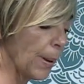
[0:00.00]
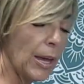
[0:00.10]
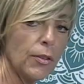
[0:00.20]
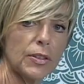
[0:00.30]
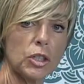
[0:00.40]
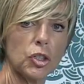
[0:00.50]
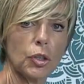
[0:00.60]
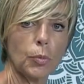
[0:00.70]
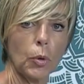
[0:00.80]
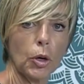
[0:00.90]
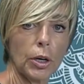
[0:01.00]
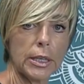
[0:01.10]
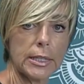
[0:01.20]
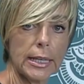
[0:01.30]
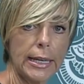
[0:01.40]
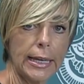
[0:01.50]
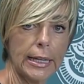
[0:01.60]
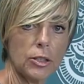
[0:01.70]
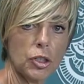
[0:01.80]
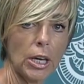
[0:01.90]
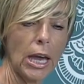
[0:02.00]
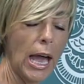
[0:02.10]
the pelvis should work as a hinge.